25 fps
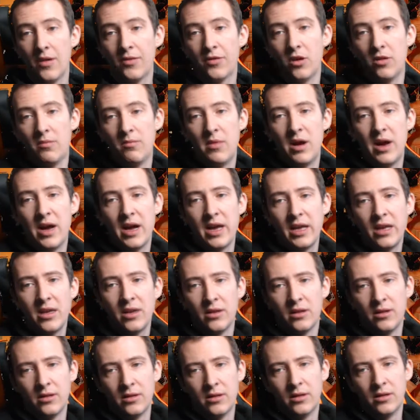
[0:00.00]
got my
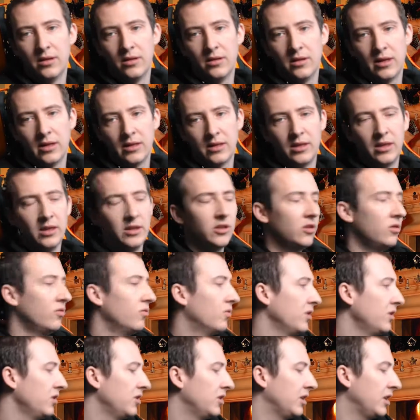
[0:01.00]
Destiny 2
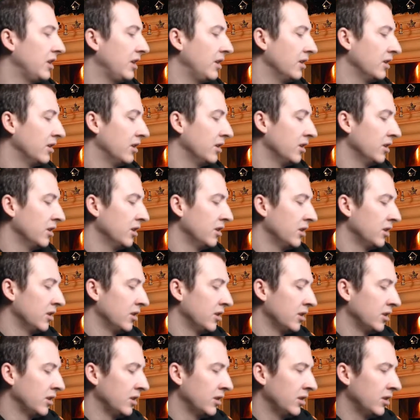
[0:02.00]
onesie.
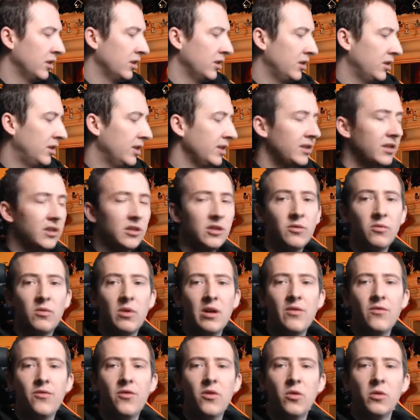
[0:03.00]
This is the
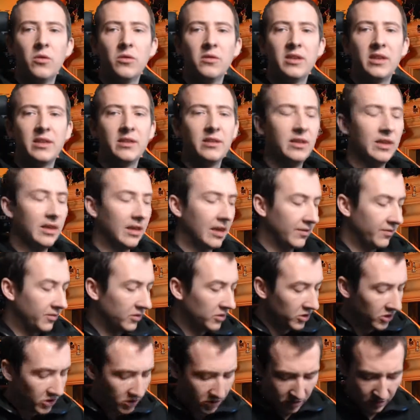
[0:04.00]
one for all Destiny
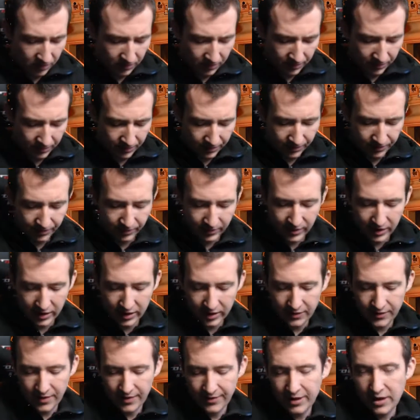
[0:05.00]
lovers.
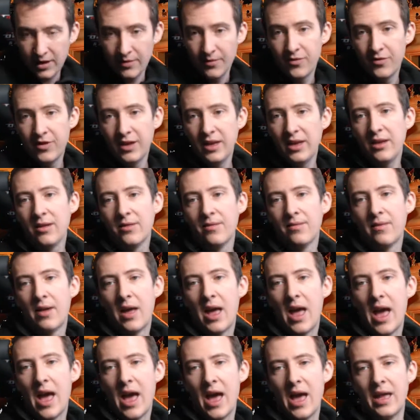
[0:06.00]
It's very comfy
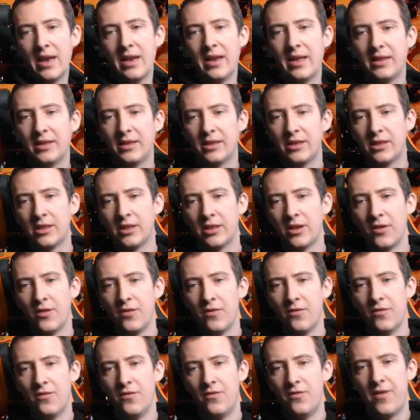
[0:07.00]
and it's
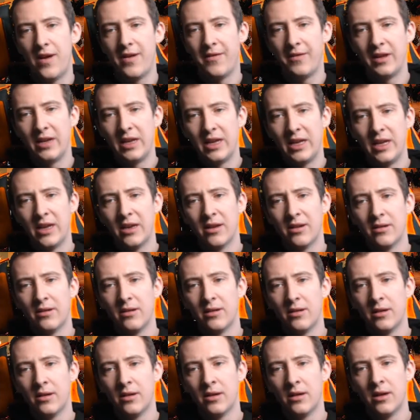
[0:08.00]
very
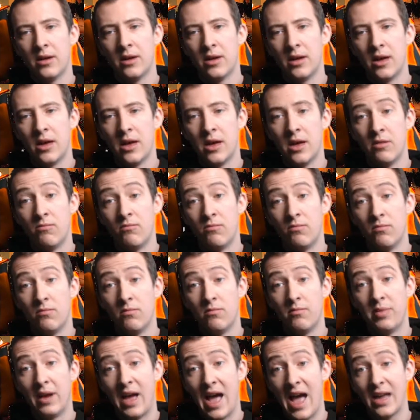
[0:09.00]

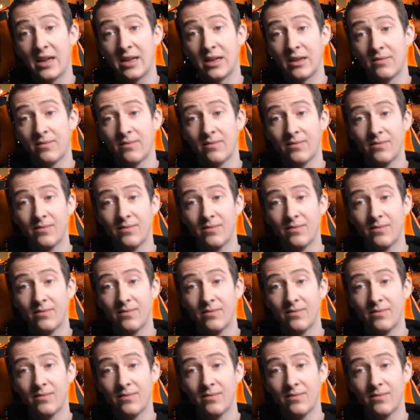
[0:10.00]
black.